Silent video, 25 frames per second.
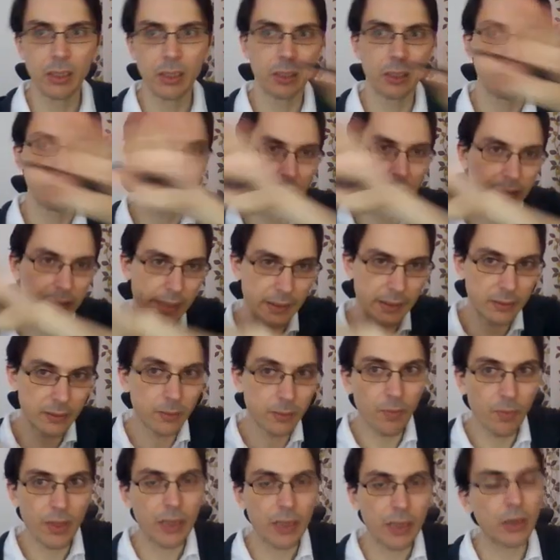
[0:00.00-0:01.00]
We get
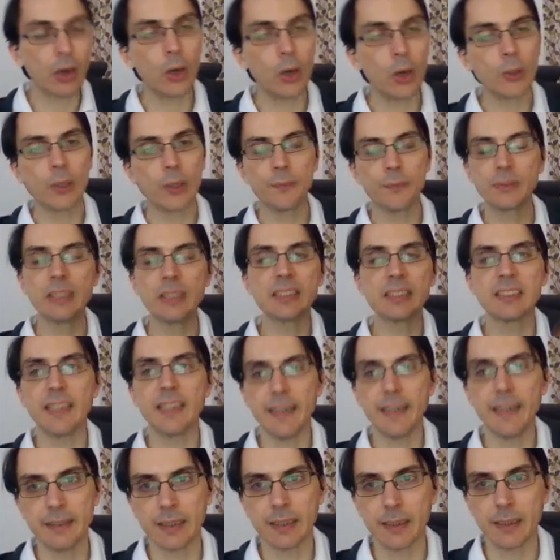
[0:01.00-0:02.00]
all of this
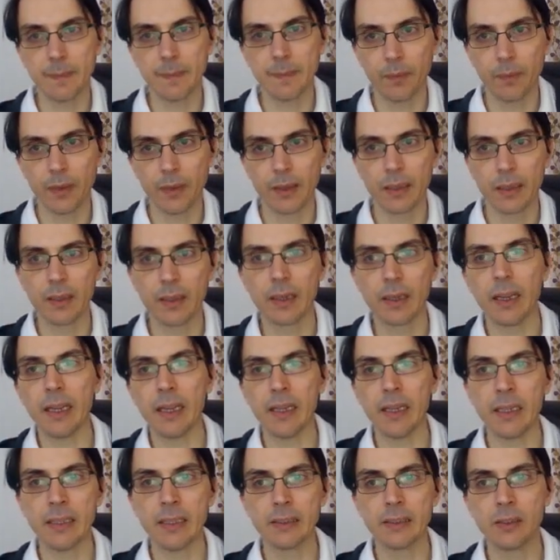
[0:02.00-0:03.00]
data
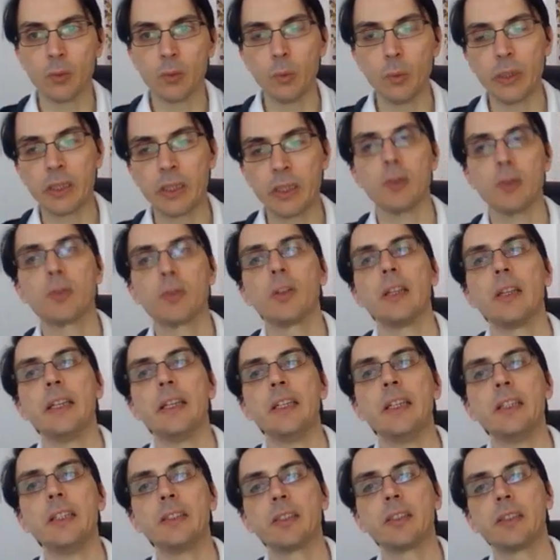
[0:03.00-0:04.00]
and we
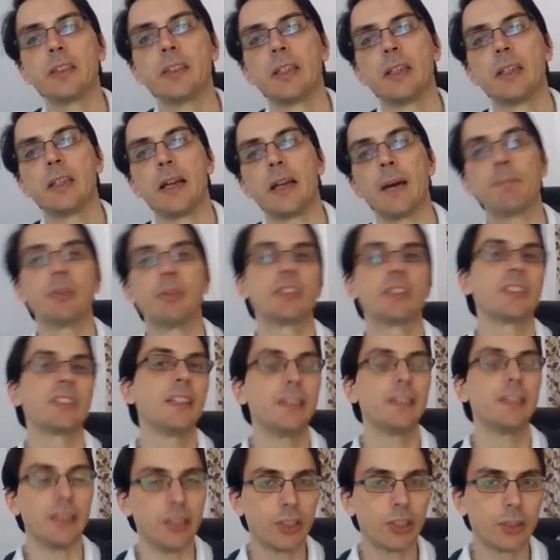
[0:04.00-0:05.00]
calculate a
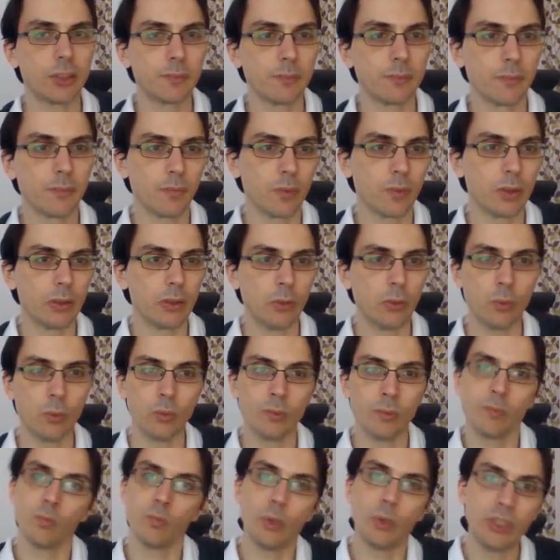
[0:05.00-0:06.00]
percentage,
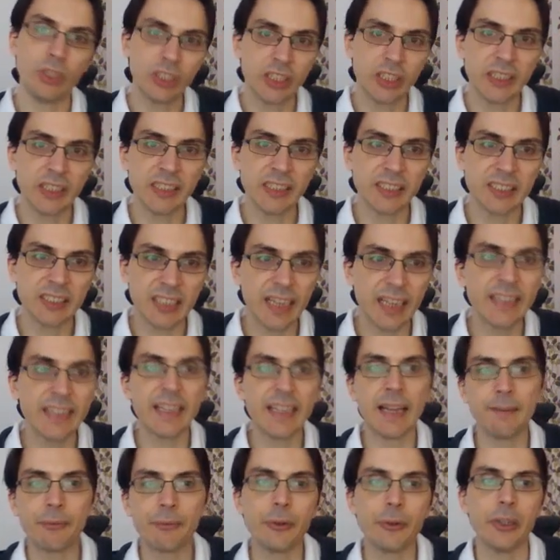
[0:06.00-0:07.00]
which is an
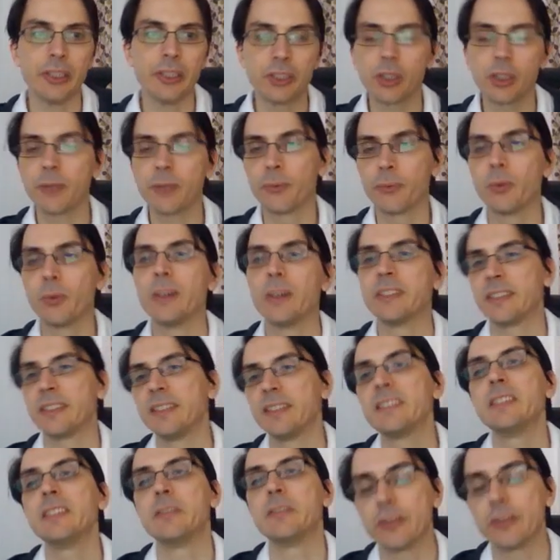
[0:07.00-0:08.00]
average of ones and
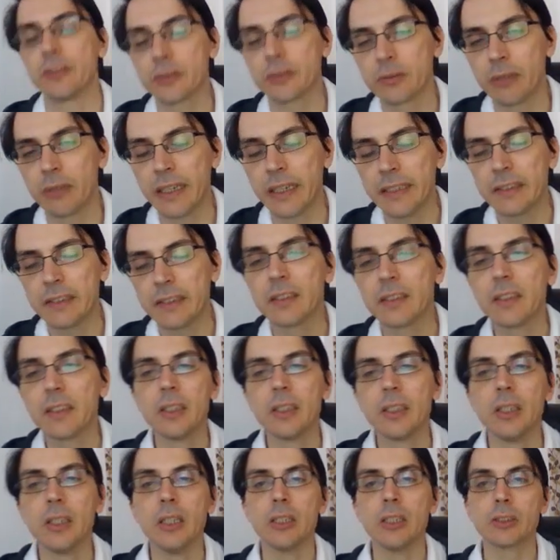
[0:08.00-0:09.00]
zeros, right?
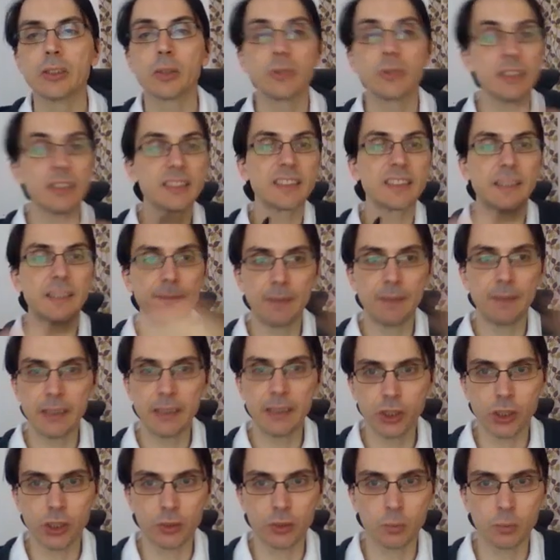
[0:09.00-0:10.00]
So this is a
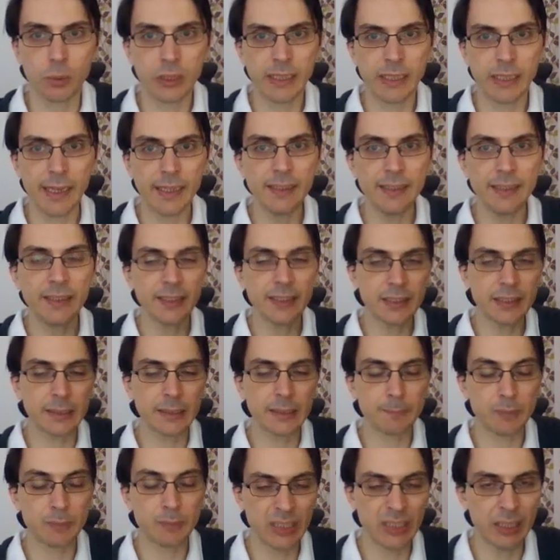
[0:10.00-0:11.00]
function. We're getting this
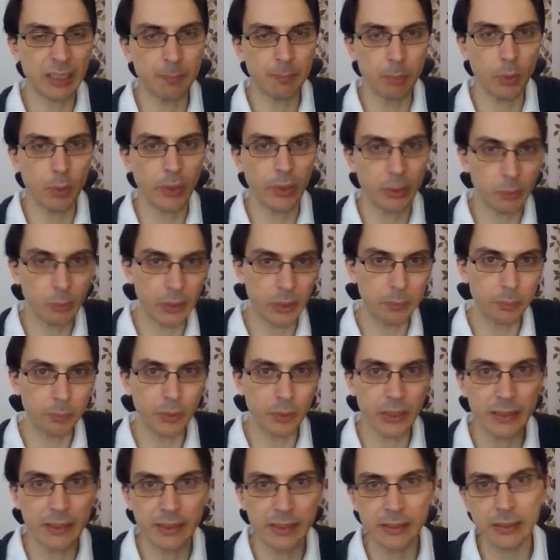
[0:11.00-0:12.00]
sample and we're
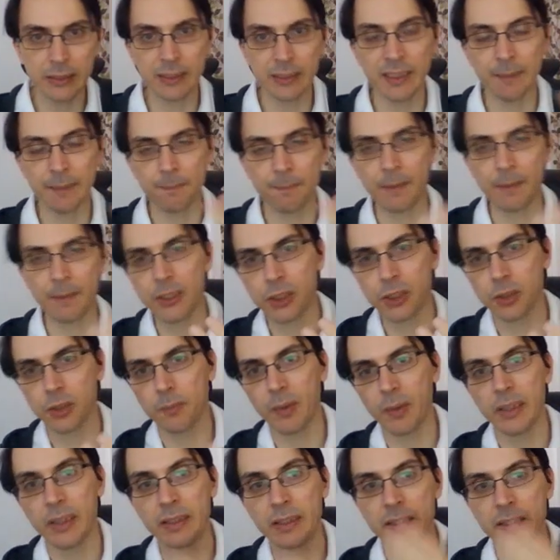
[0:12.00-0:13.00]
putting this in a function
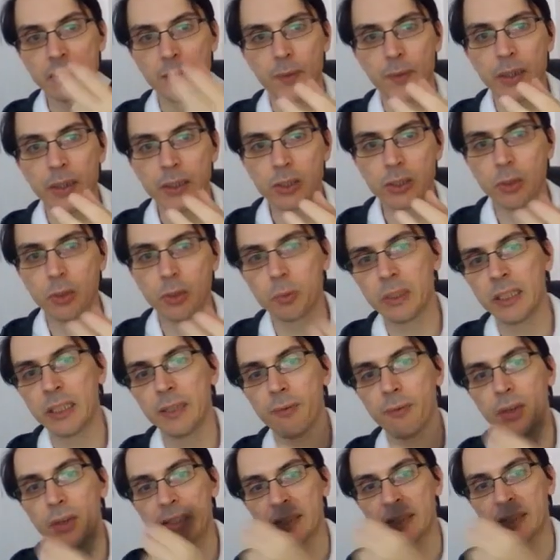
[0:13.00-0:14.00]
and this function will
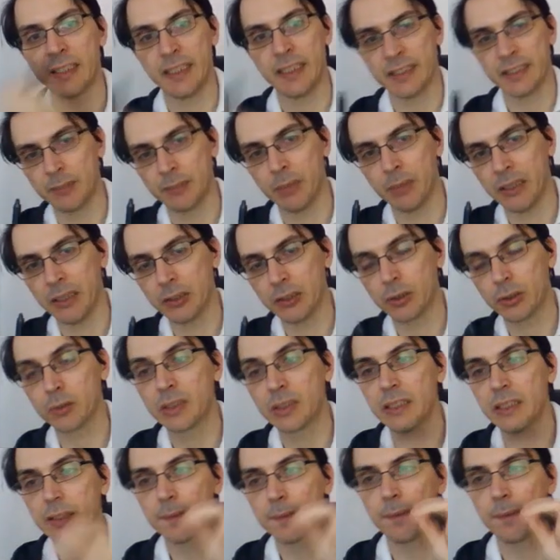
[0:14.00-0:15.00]
give us an estimate. So
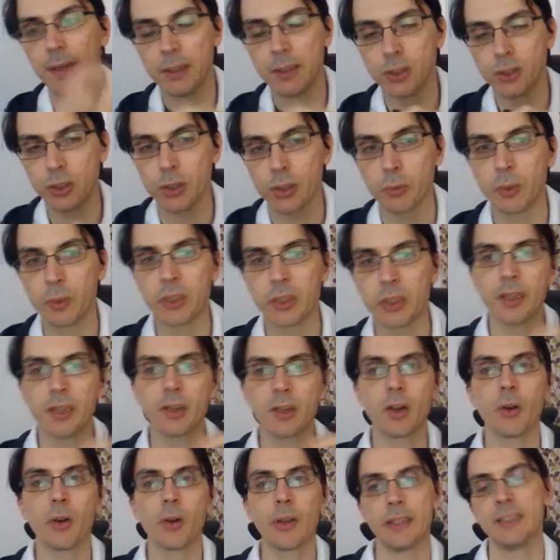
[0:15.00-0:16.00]
this function we're gonna
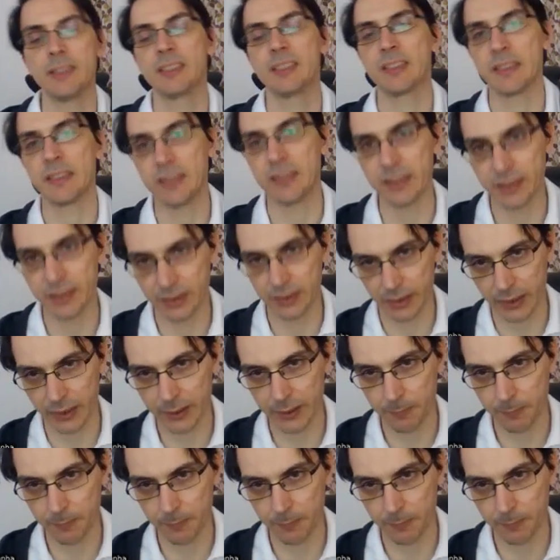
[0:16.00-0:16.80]
call a statistic.